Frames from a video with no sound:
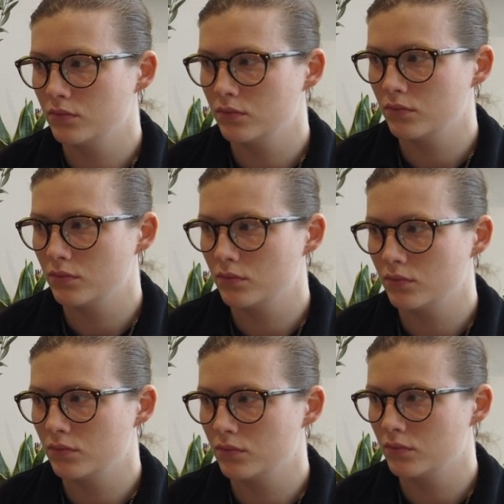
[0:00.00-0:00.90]

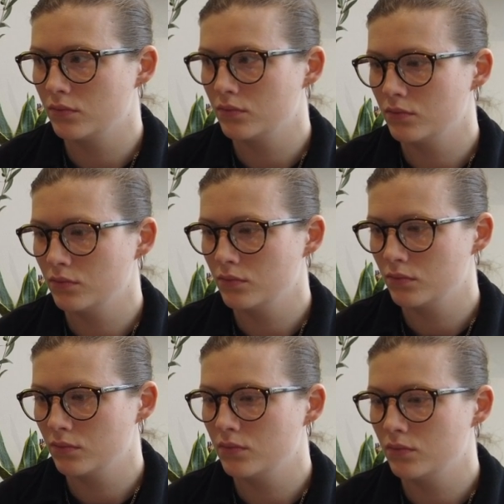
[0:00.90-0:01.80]

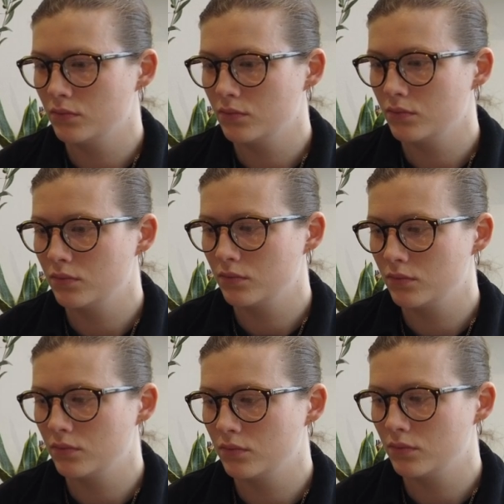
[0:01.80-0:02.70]

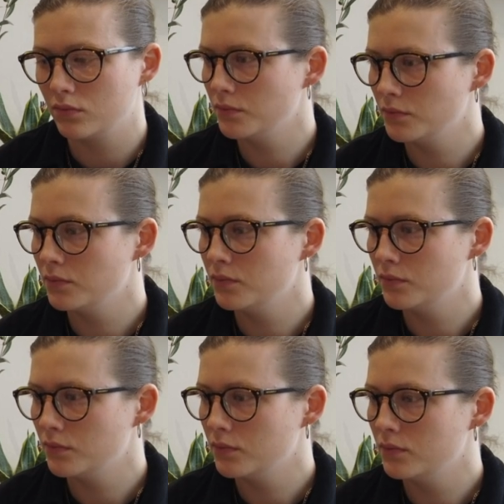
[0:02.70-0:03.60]

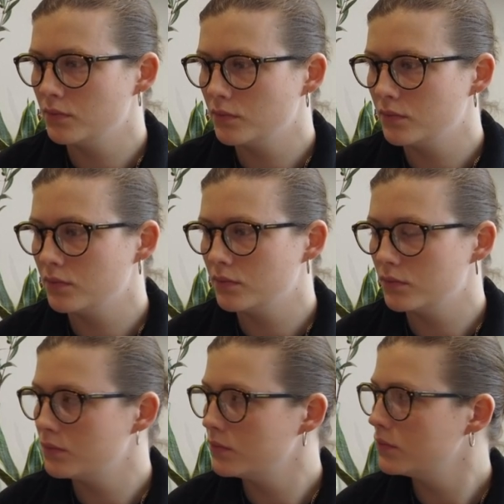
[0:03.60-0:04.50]

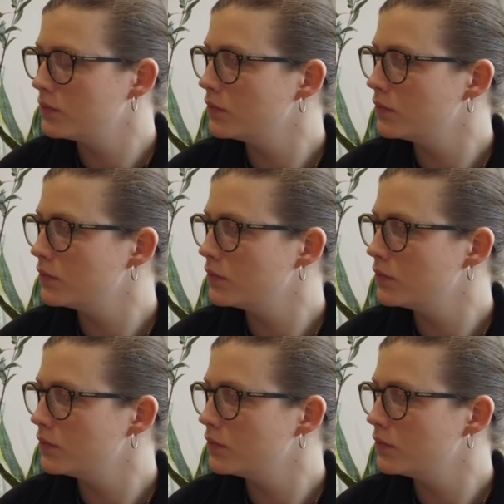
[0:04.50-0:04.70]
(silent)